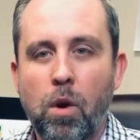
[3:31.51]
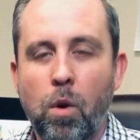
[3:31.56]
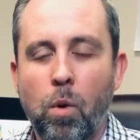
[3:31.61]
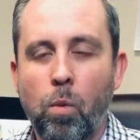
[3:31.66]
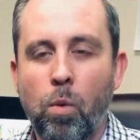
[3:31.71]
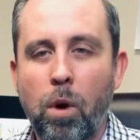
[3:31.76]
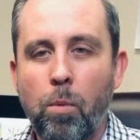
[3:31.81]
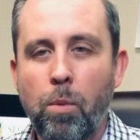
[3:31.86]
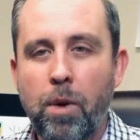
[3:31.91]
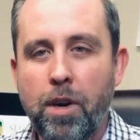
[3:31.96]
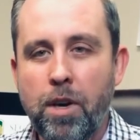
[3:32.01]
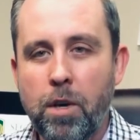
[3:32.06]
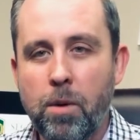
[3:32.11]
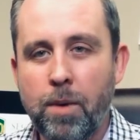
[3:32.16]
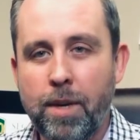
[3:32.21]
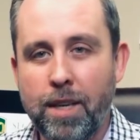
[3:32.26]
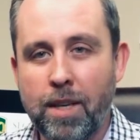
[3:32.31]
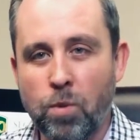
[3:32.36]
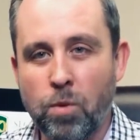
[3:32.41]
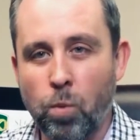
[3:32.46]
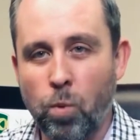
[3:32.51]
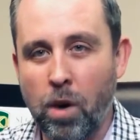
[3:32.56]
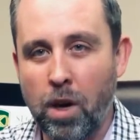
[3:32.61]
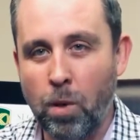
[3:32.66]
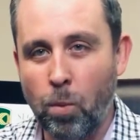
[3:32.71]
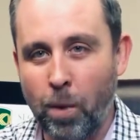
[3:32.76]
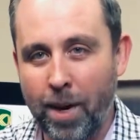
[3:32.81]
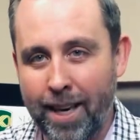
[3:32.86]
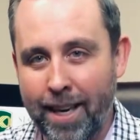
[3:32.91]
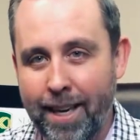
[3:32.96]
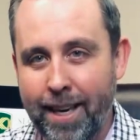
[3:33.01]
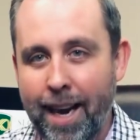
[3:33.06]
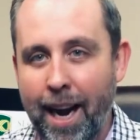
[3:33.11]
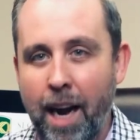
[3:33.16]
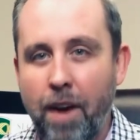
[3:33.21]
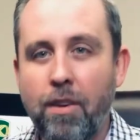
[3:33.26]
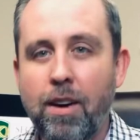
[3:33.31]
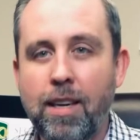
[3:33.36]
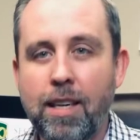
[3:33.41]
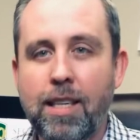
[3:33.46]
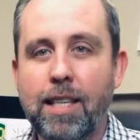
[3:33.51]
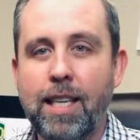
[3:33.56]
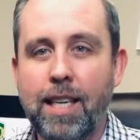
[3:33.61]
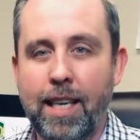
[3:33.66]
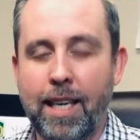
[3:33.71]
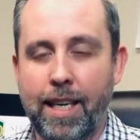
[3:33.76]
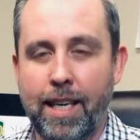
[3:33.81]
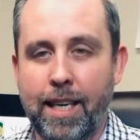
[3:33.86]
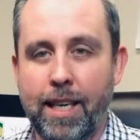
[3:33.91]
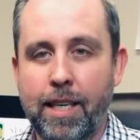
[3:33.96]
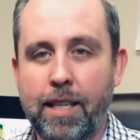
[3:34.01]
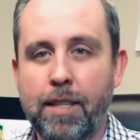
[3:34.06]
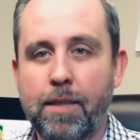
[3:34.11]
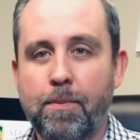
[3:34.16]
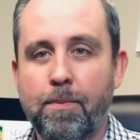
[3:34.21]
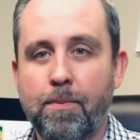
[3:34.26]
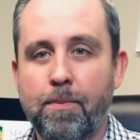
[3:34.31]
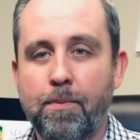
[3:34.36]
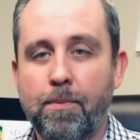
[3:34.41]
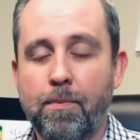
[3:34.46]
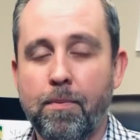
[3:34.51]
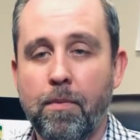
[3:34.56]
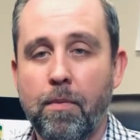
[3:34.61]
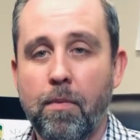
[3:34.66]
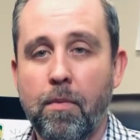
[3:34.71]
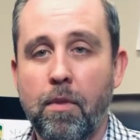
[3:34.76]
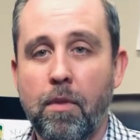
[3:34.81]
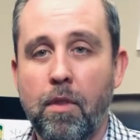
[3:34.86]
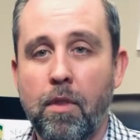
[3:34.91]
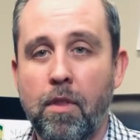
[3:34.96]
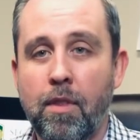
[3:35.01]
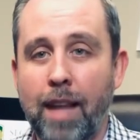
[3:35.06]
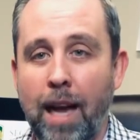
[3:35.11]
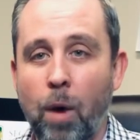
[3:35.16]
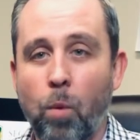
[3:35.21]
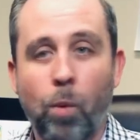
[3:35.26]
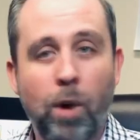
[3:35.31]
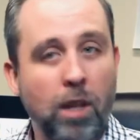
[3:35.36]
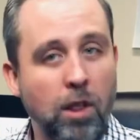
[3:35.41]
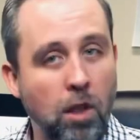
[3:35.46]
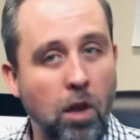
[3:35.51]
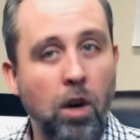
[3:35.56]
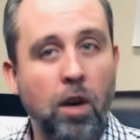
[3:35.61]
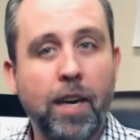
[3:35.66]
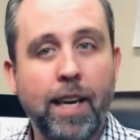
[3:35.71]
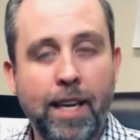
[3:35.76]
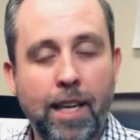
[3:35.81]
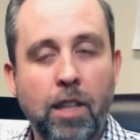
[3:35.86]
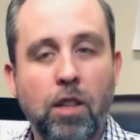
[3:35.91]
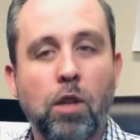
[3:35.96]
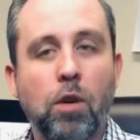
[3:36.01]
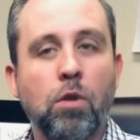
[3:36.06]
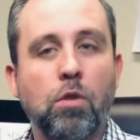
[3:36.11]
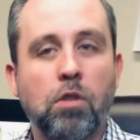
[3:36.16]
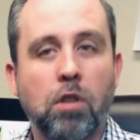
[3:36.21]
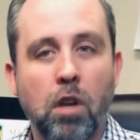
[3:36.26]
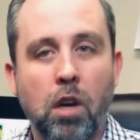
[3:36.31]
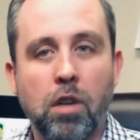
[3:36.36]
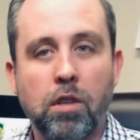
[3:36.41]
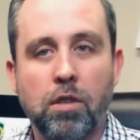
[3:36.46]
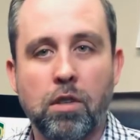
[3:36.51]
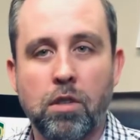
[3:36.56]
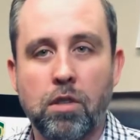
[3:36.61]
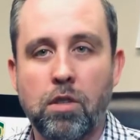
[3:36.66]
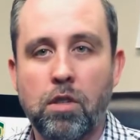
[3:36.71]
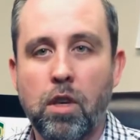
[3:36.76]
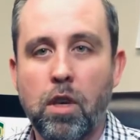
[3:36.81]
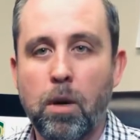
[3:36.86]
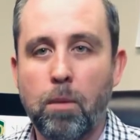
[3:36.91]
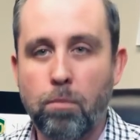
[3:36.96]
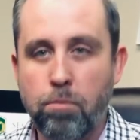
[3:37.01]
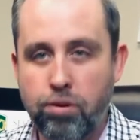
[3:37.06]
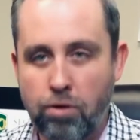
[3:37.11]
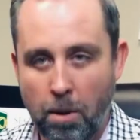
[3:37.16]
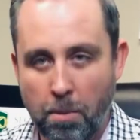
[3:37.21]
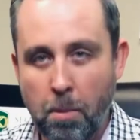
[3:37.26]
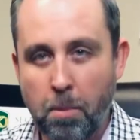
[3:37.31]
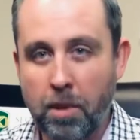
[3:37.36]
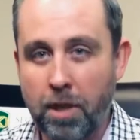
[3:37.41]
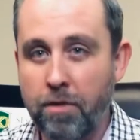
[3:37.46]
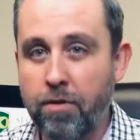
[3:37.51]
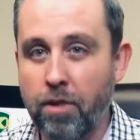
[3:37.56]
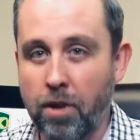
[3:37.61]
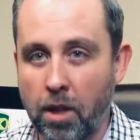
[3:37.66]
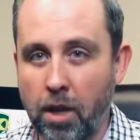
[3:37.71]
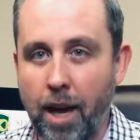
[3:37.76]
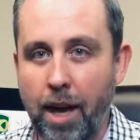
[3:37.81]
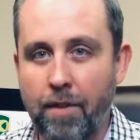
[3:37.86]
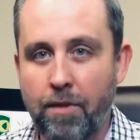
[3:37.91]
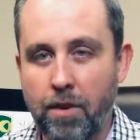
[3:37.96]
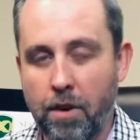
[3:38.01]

what we're doing is, one, we're guaranteeing that we're locking in those losses probably for life.